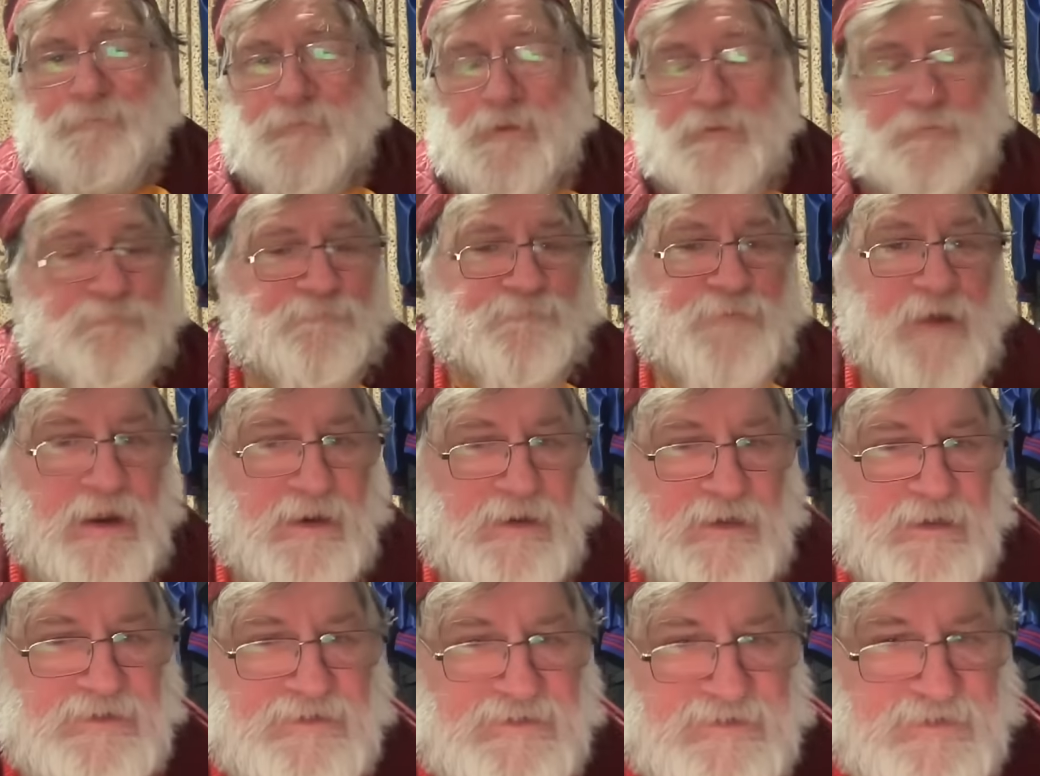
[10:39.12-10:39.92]

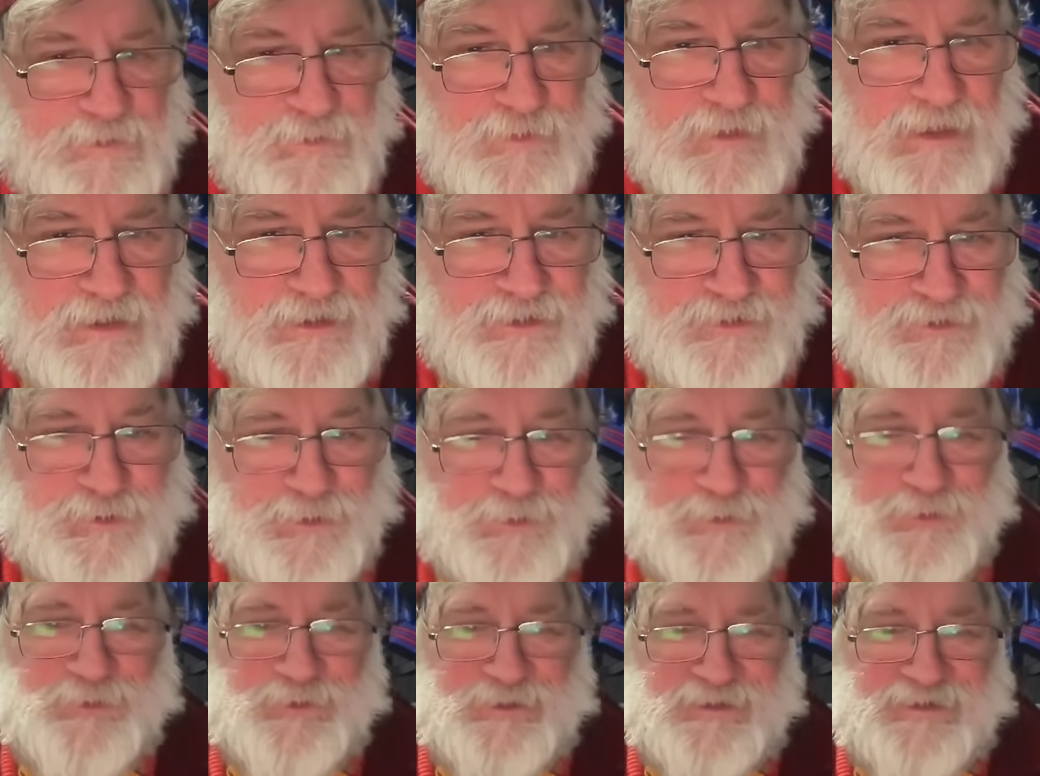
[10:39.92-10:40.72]

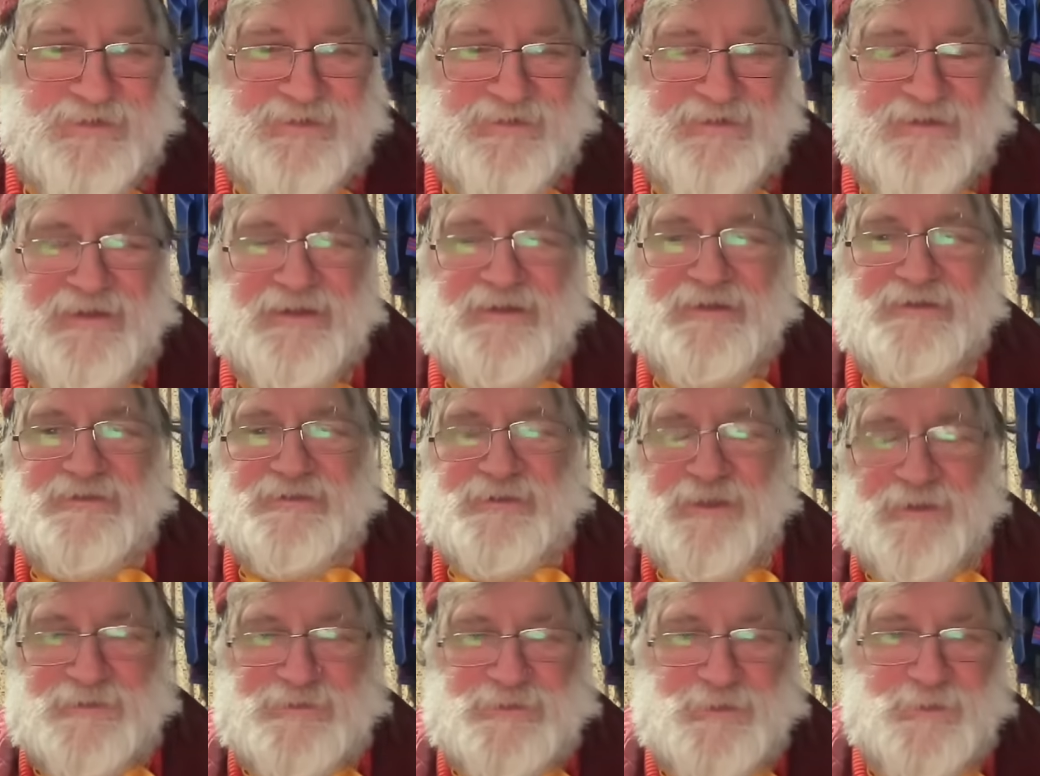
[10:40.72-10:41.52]

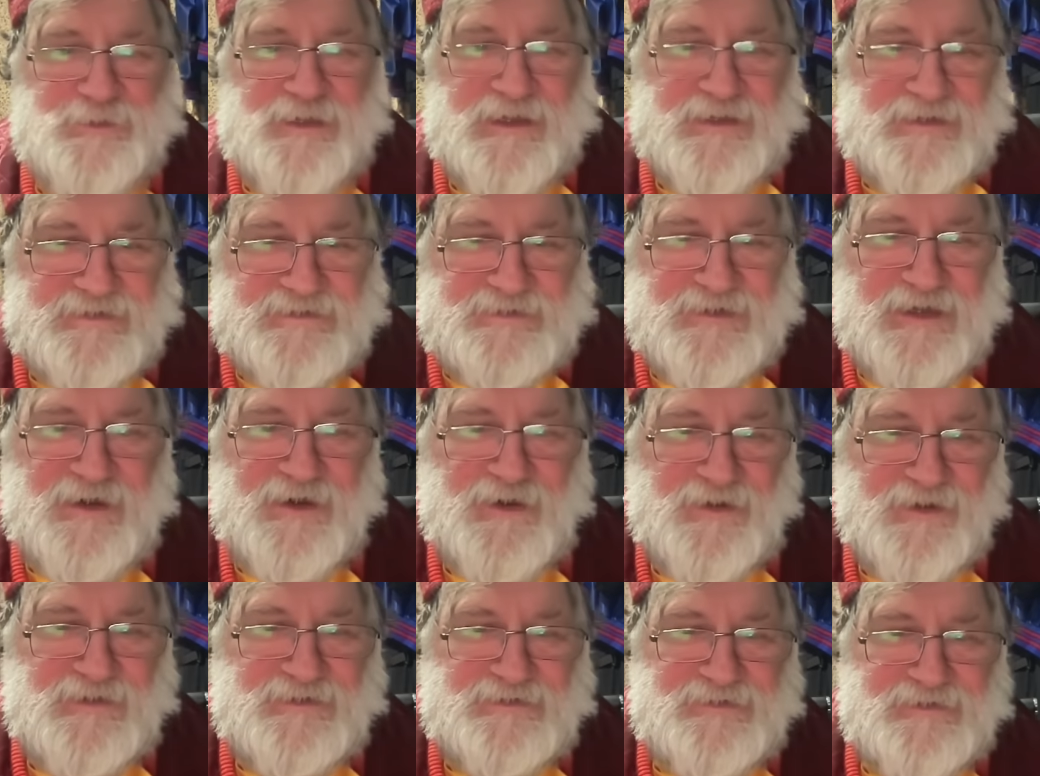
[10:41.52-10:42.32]
Sunak's
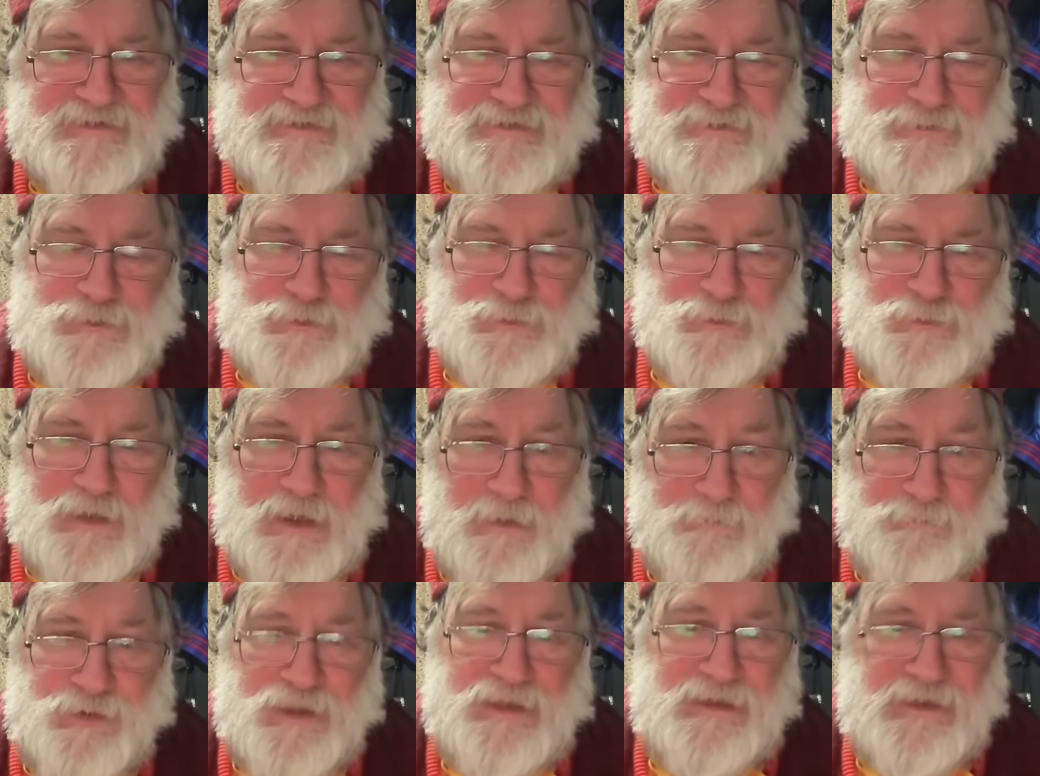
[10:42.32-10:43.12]
target is to
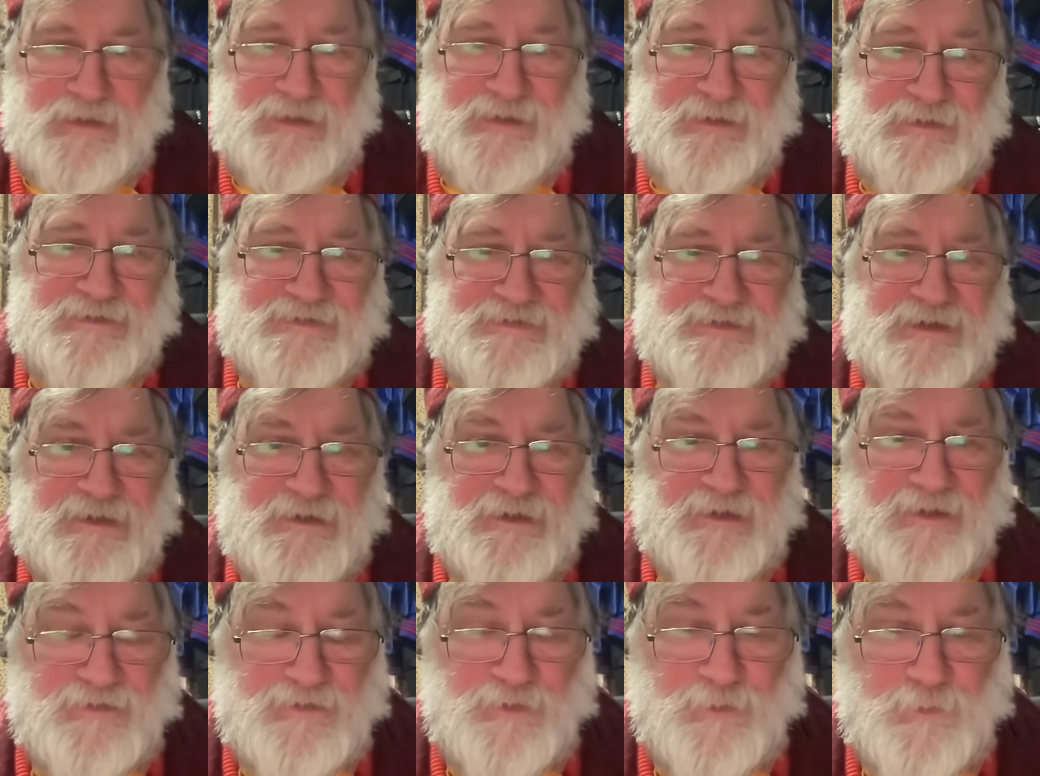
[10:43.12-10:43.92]
appease
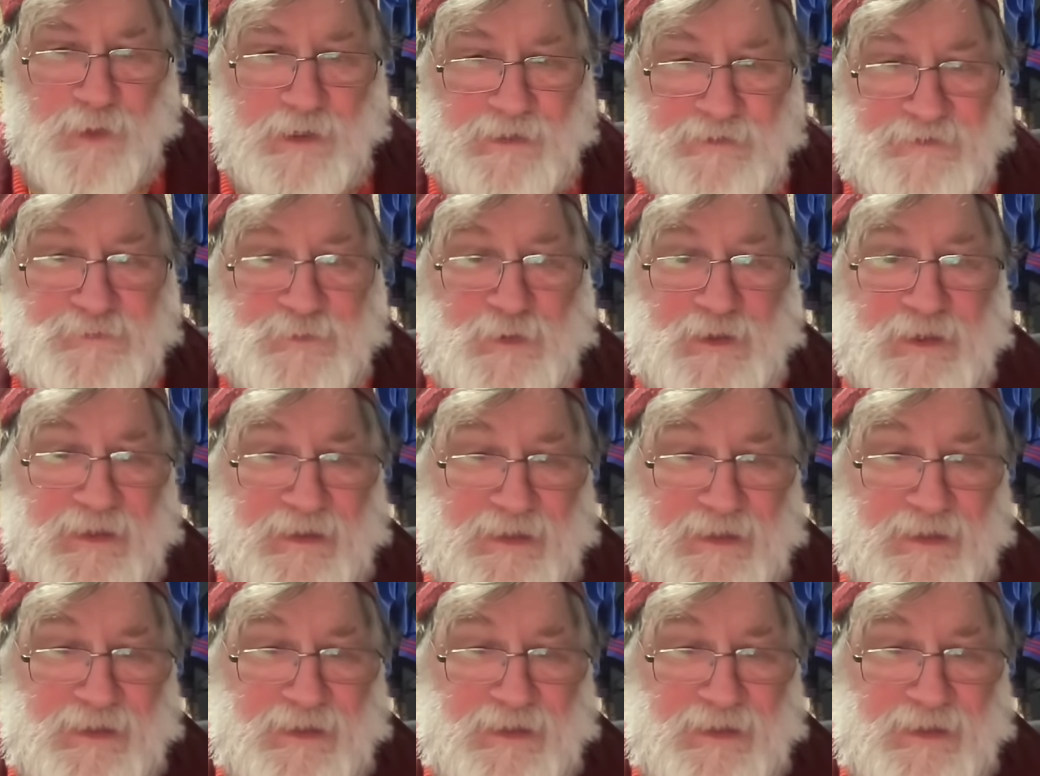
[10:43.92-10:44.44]
the right wing.